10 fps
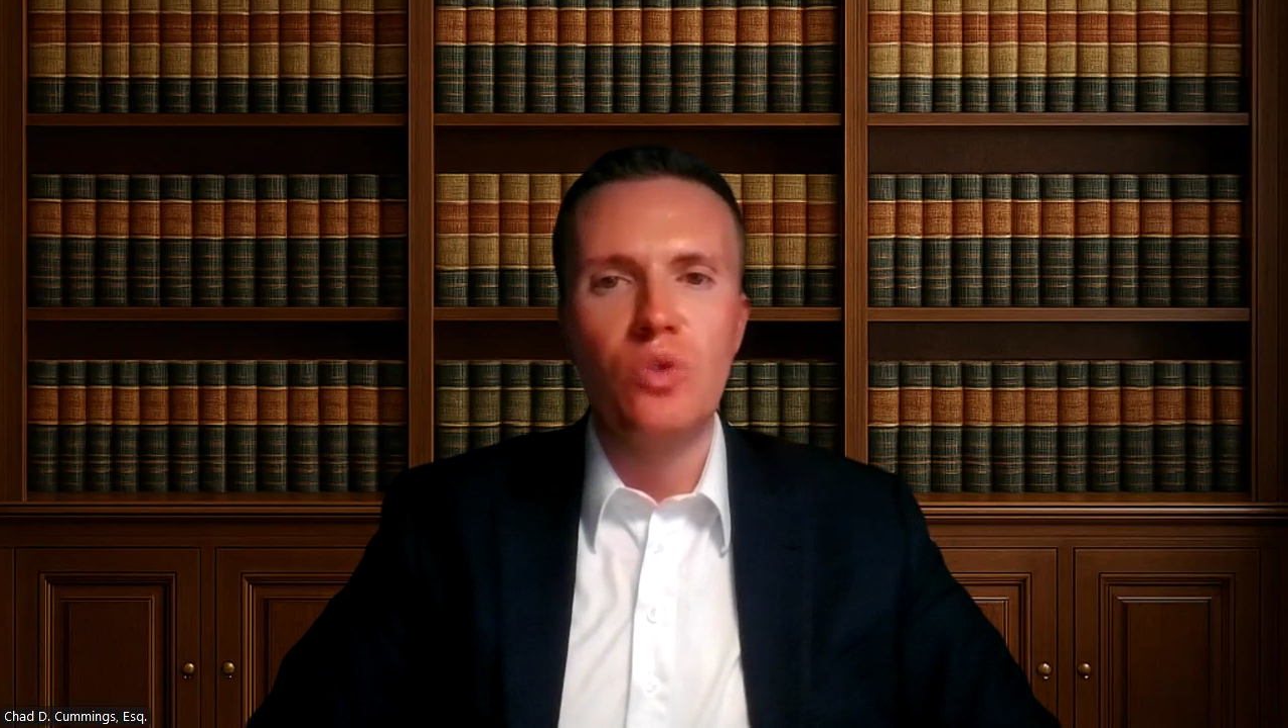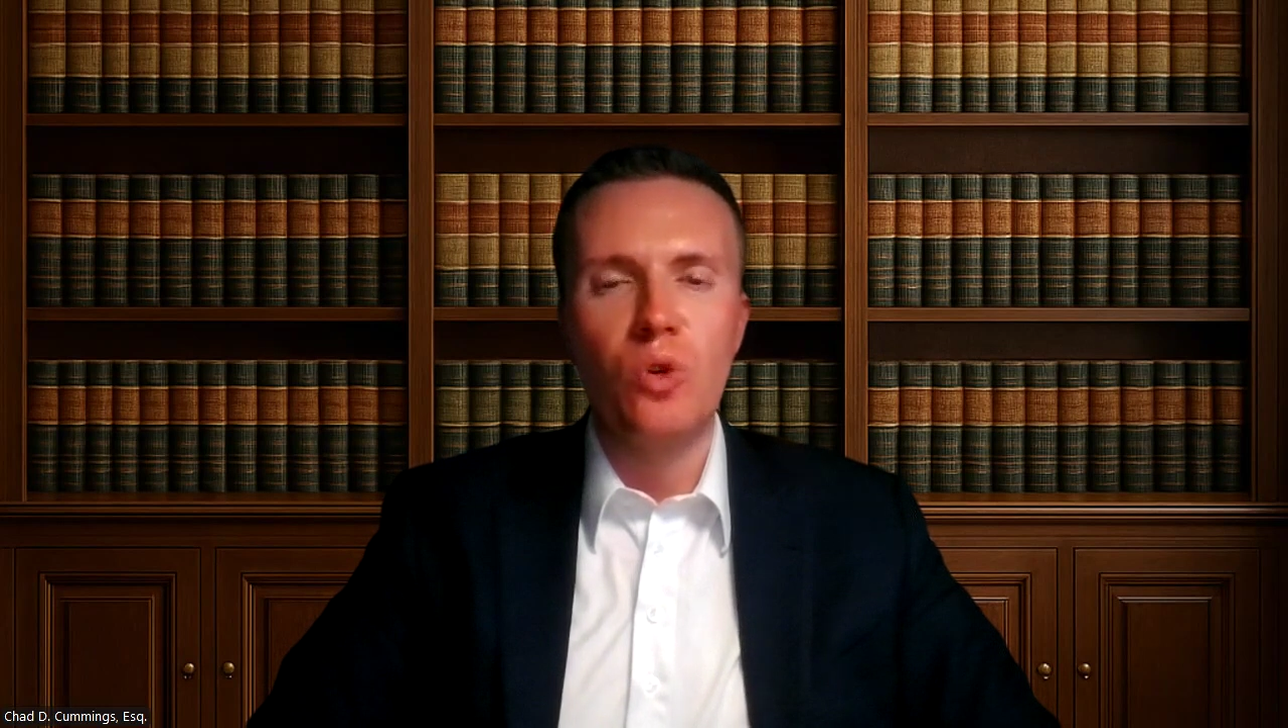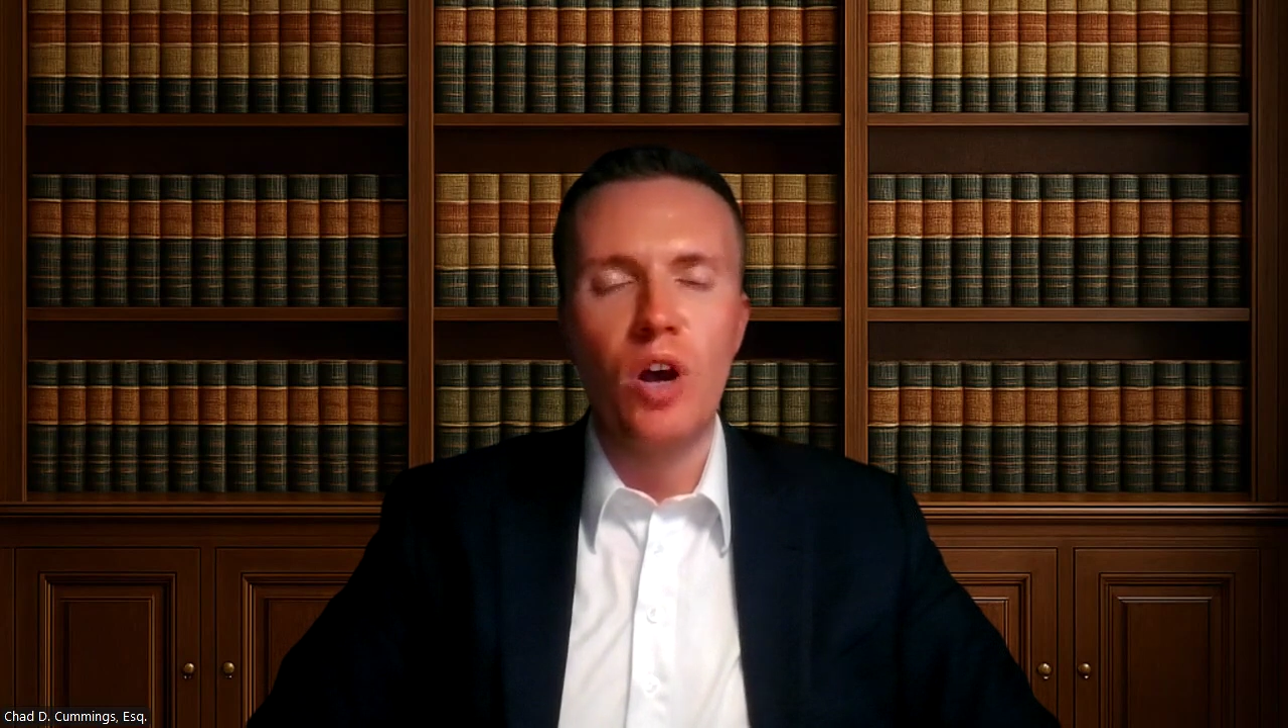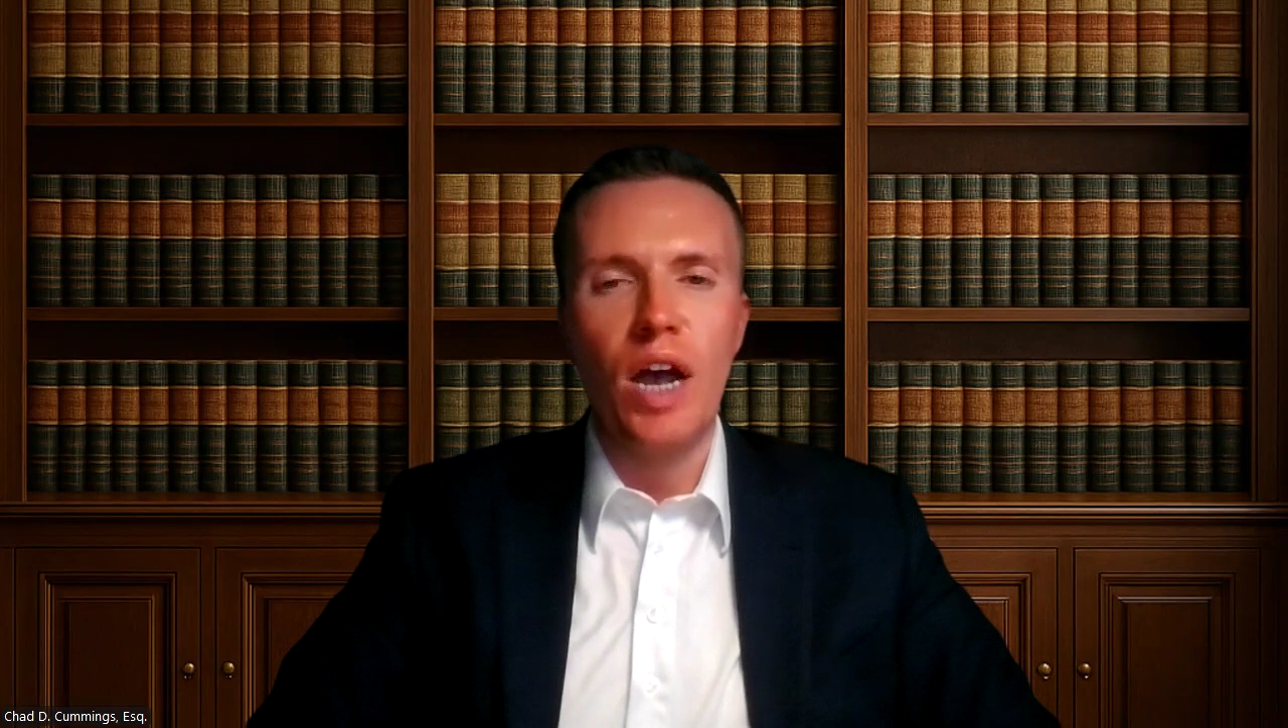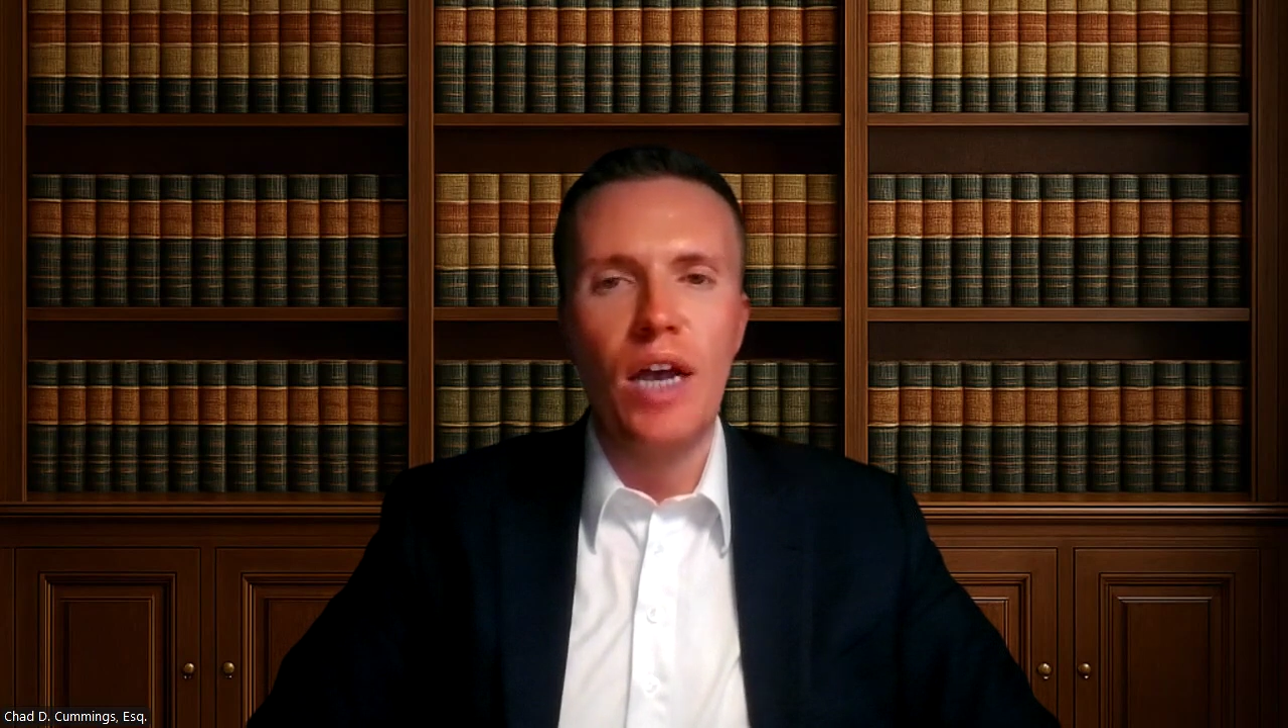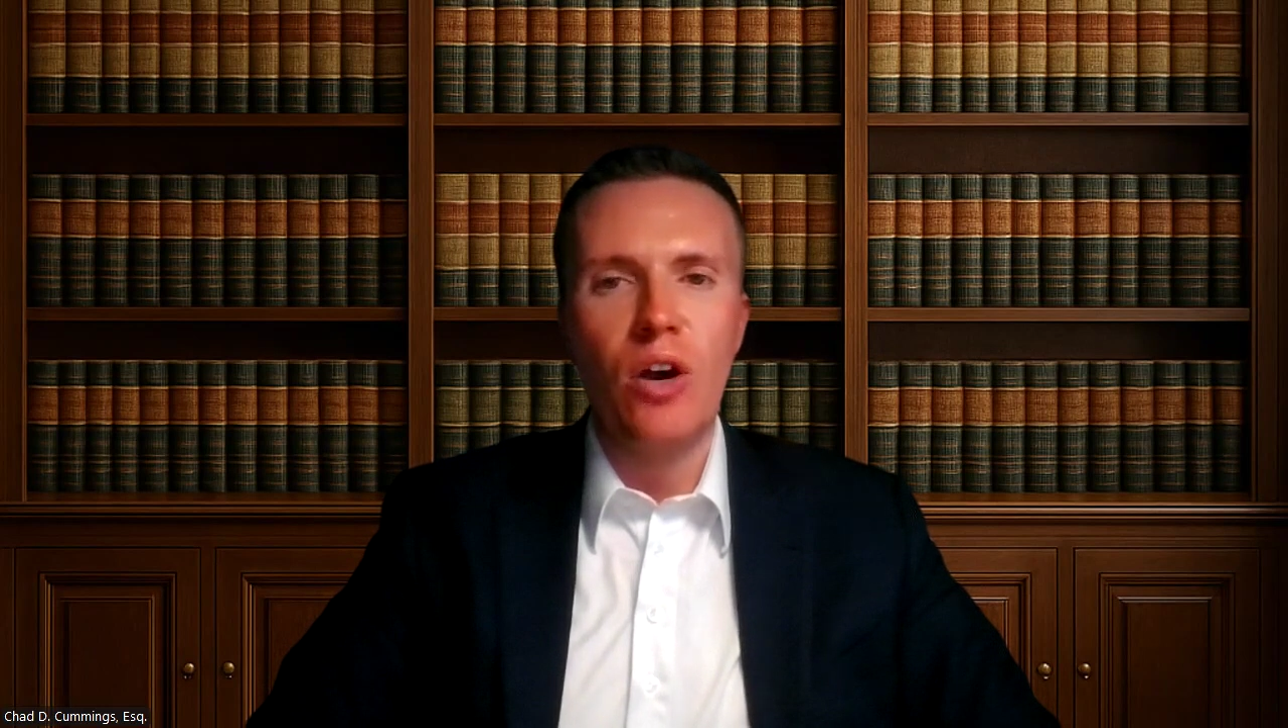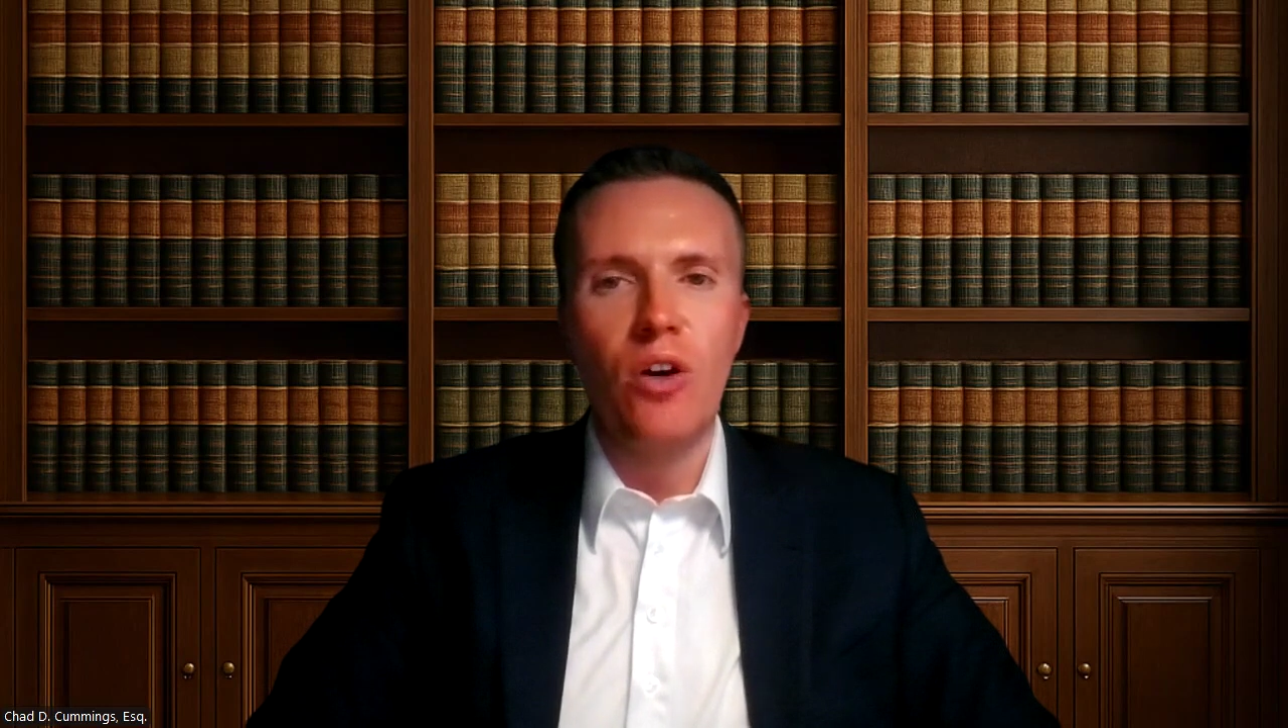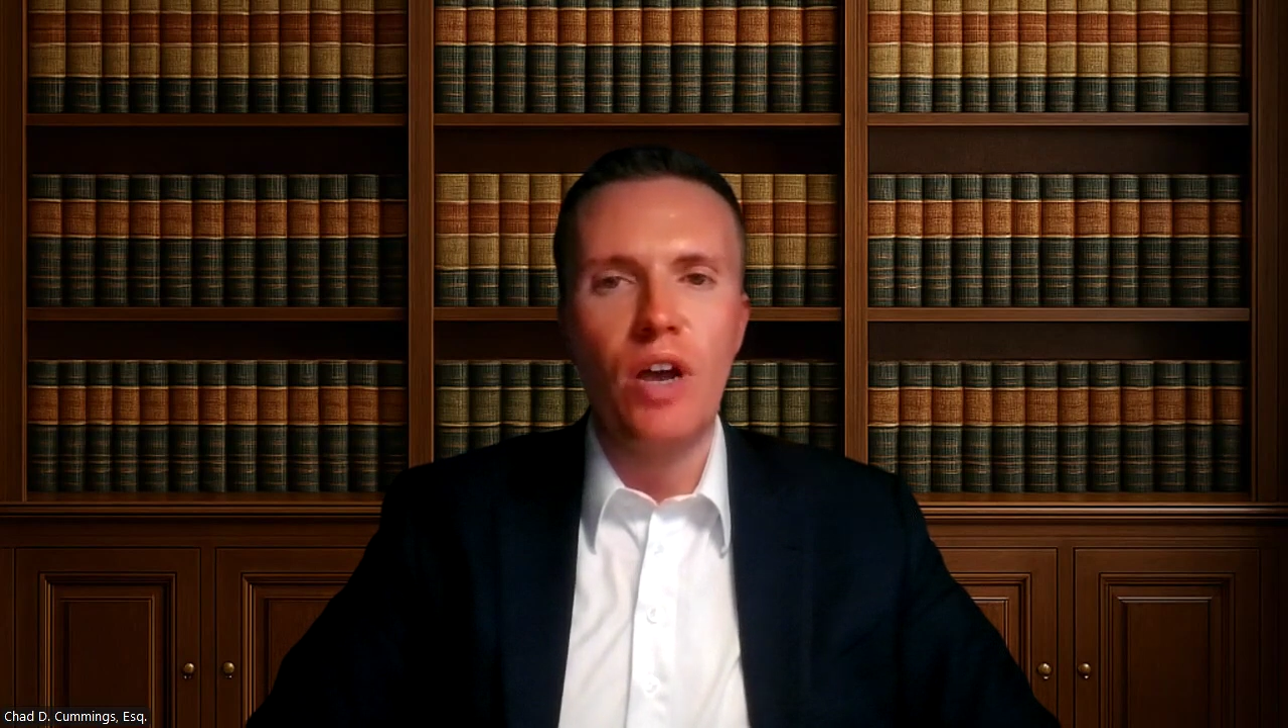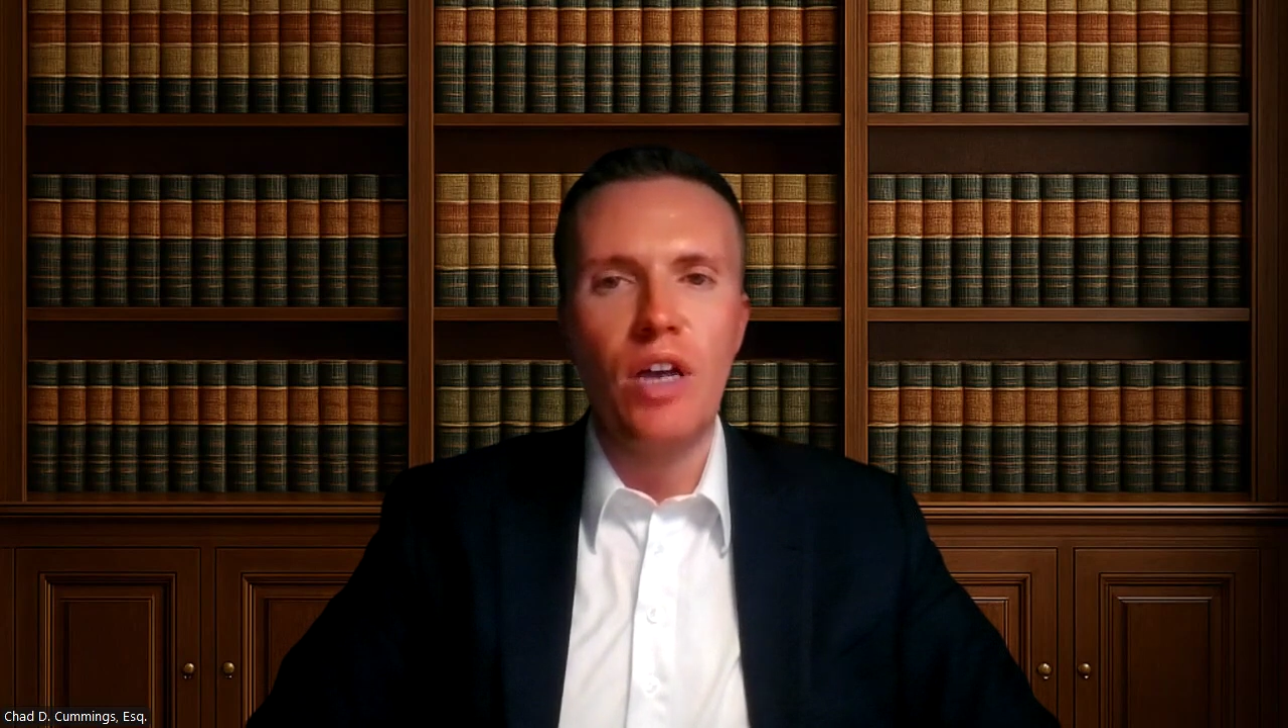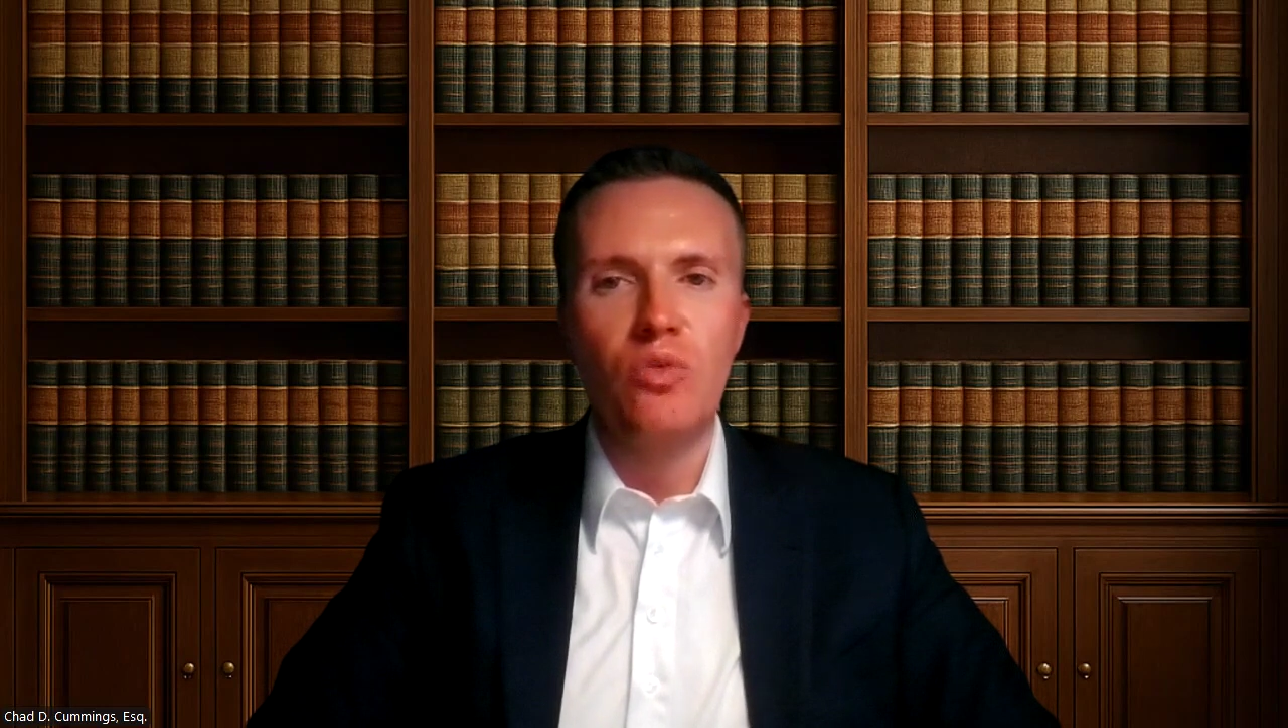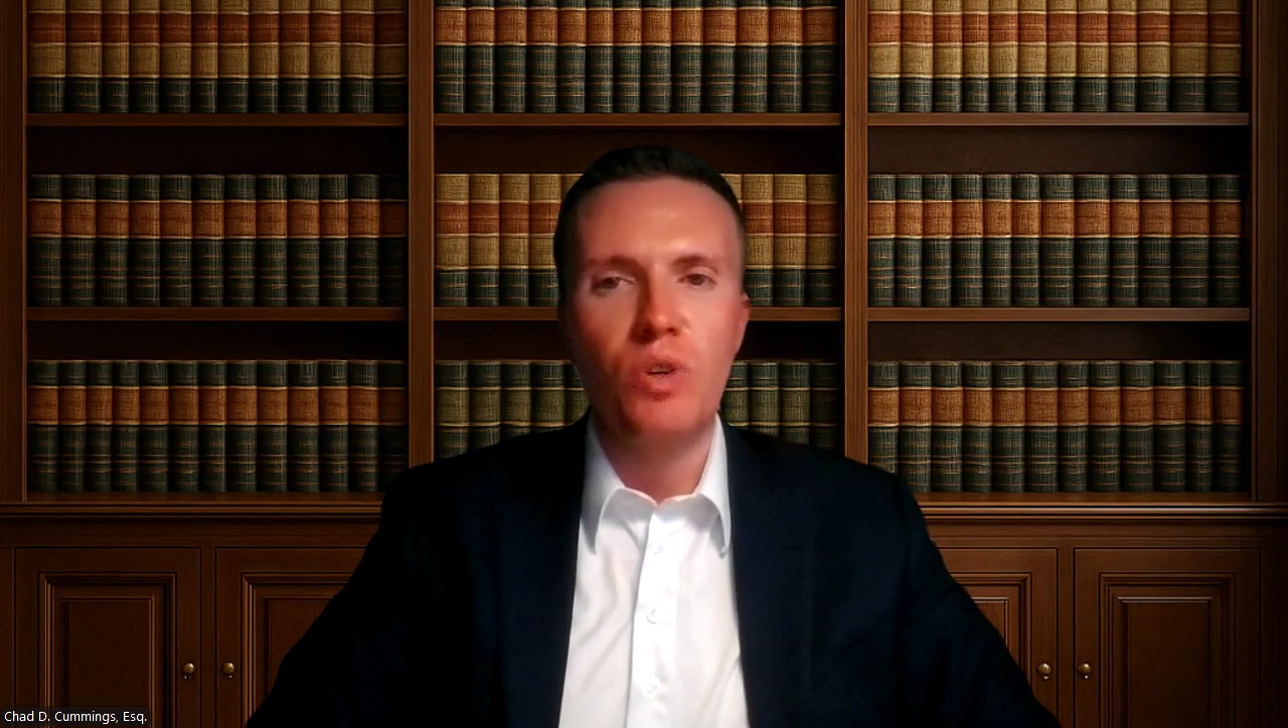or IRS,